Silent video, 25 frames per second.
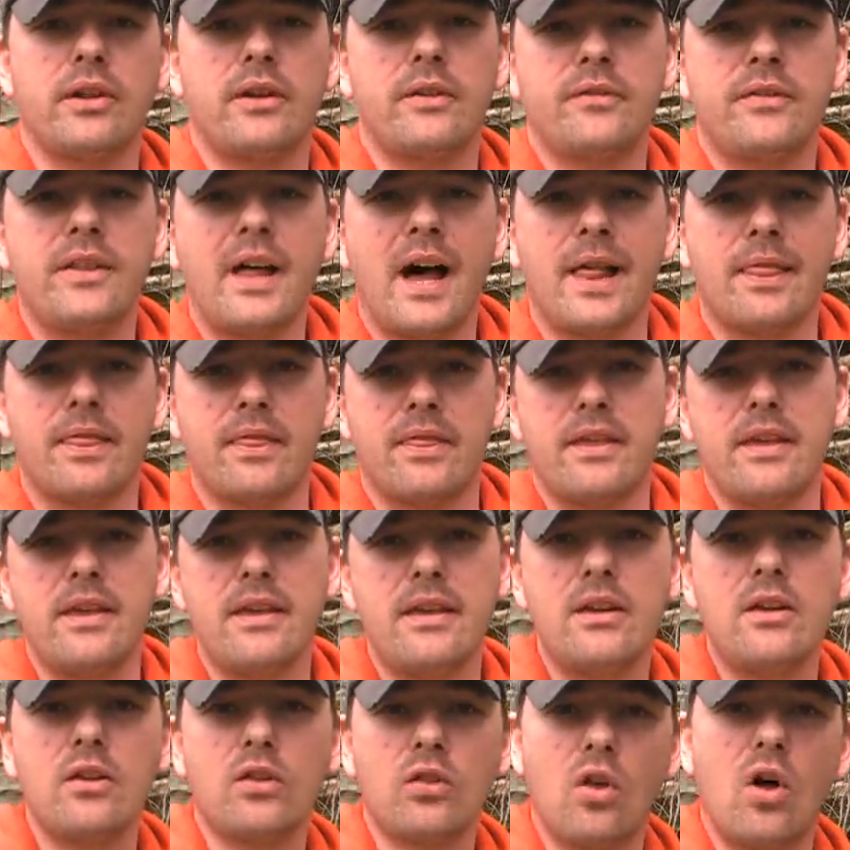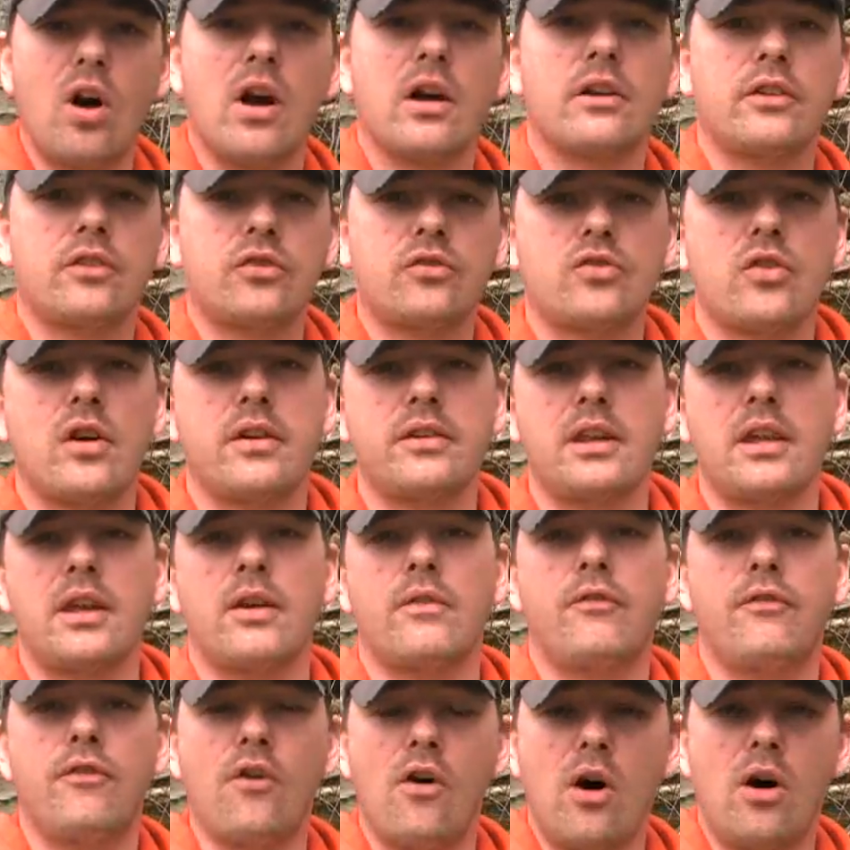if not the longest trending
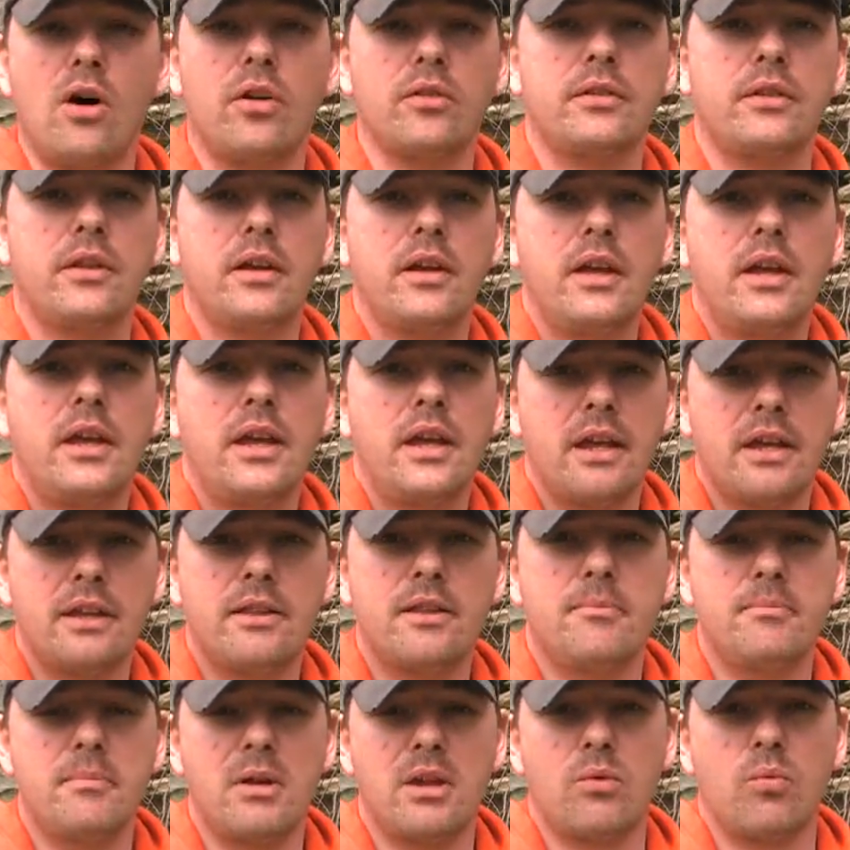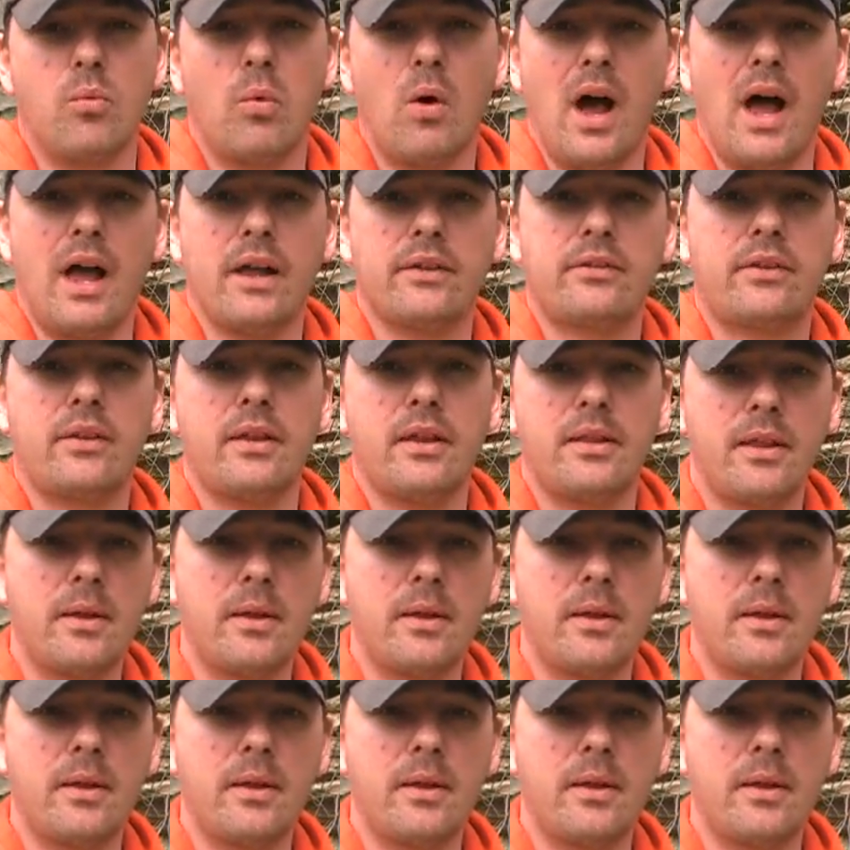fault in the Midwest.